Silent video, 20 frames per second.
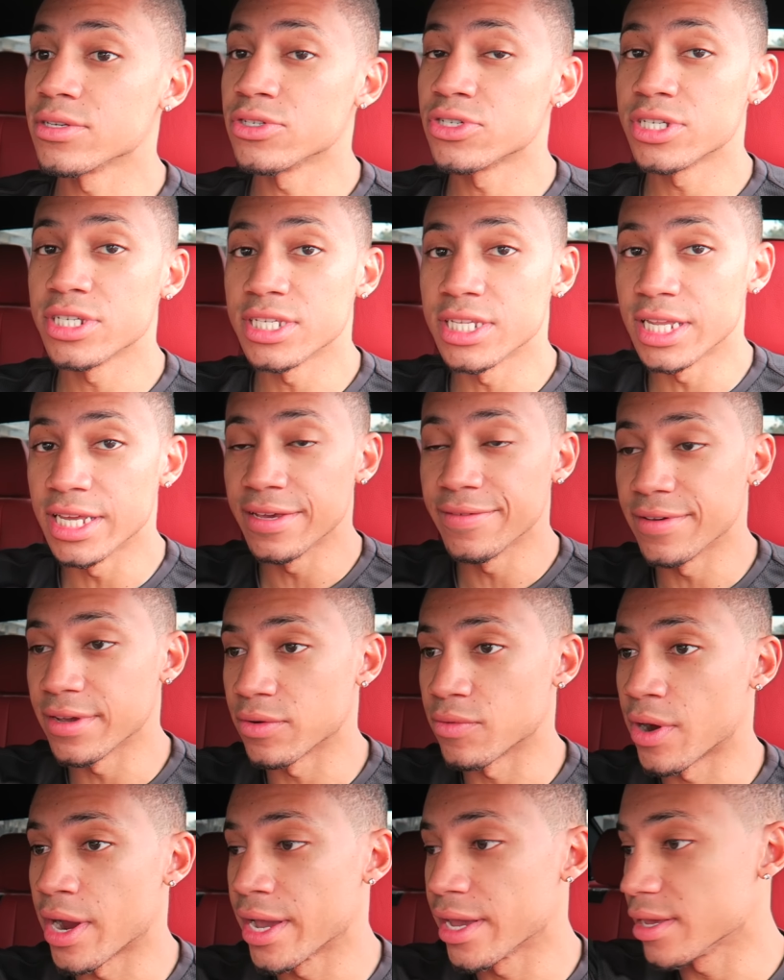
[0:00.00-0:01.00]
so she's
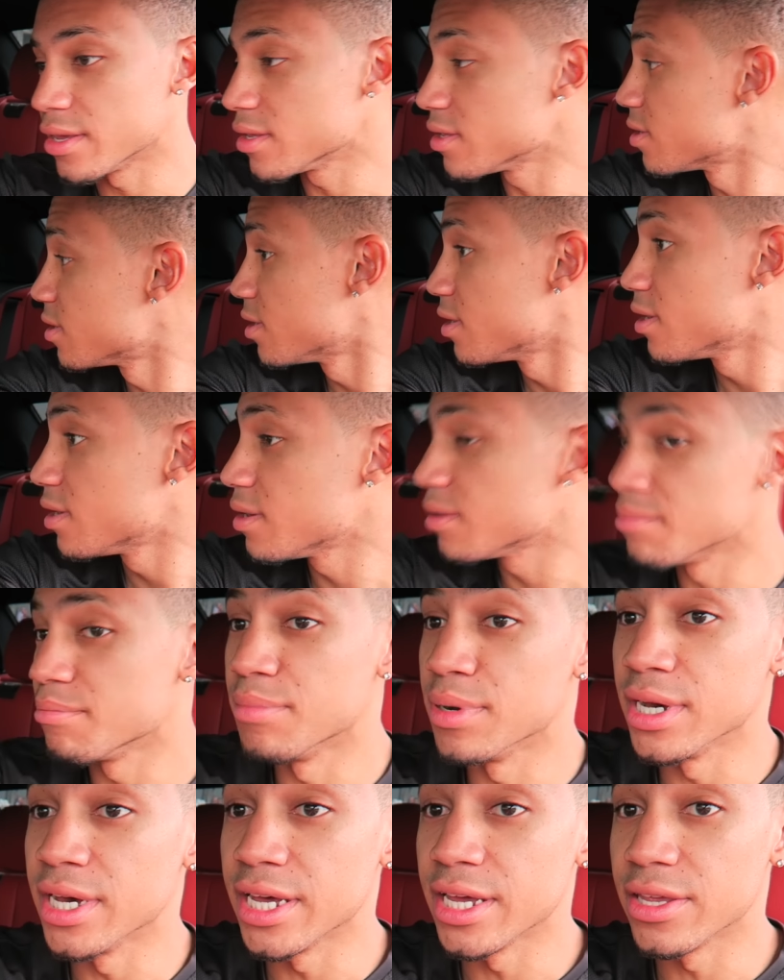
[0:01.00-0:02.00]
leaving, right?
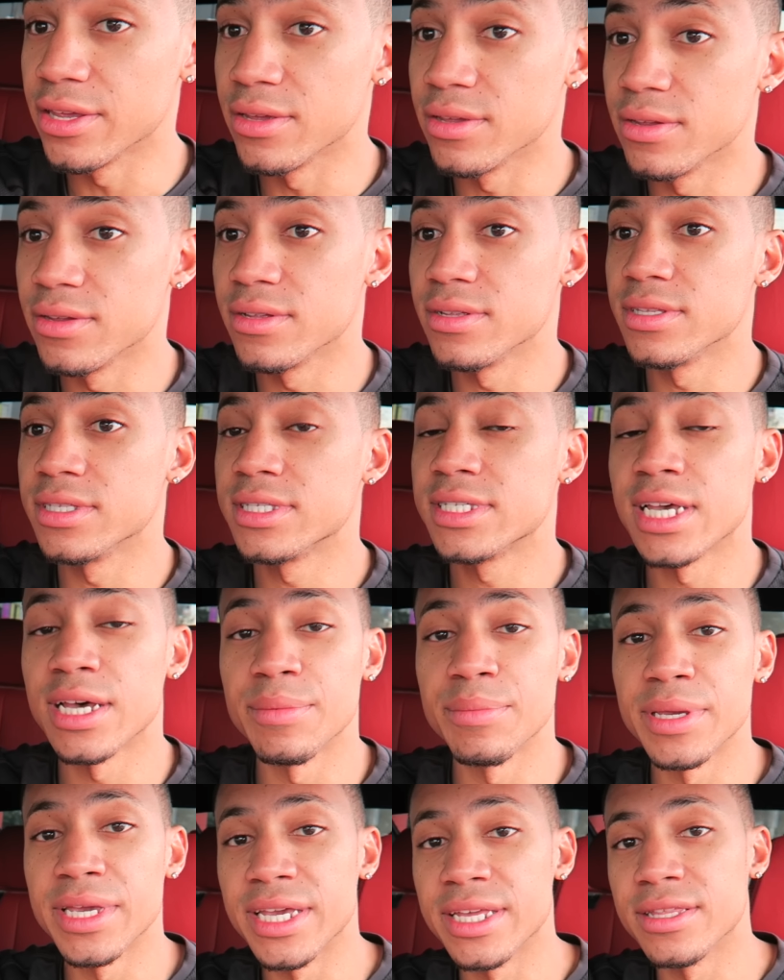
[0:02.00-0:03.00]
But
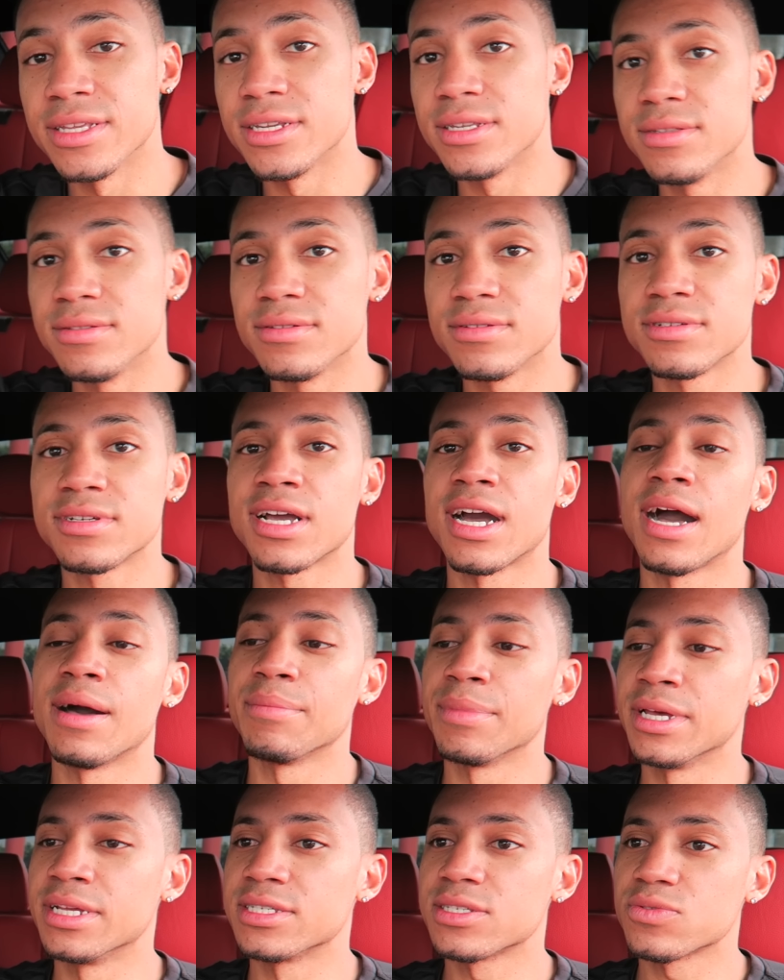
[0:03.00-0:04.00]
tell me in the
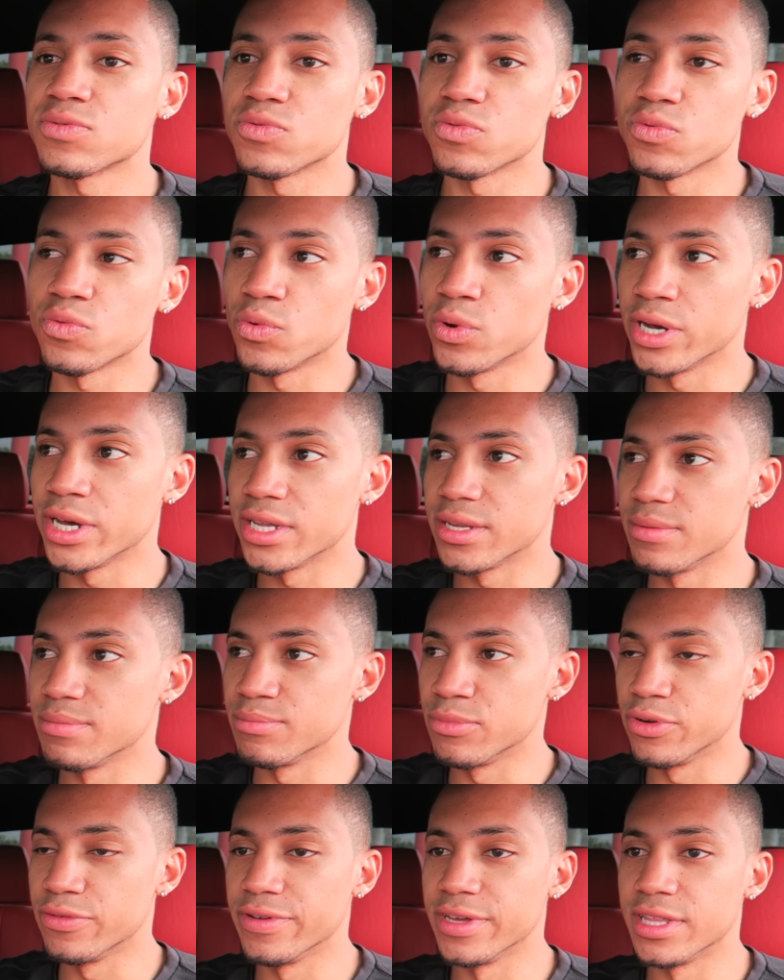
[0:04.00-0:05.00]
comments what
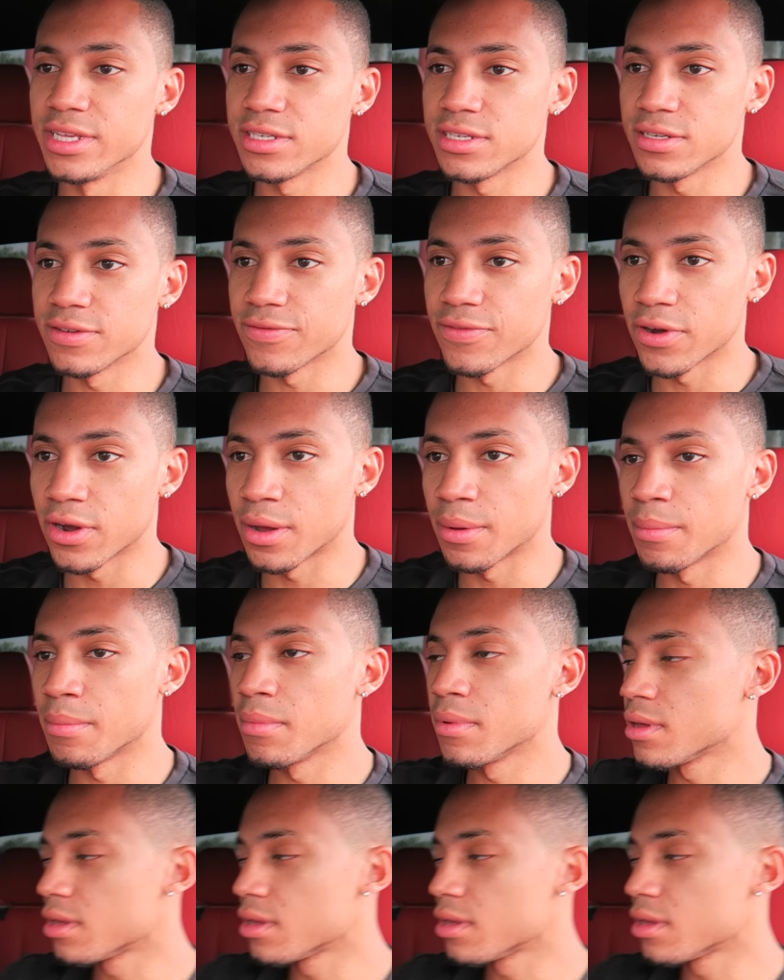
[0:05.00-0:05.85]
movie this is from.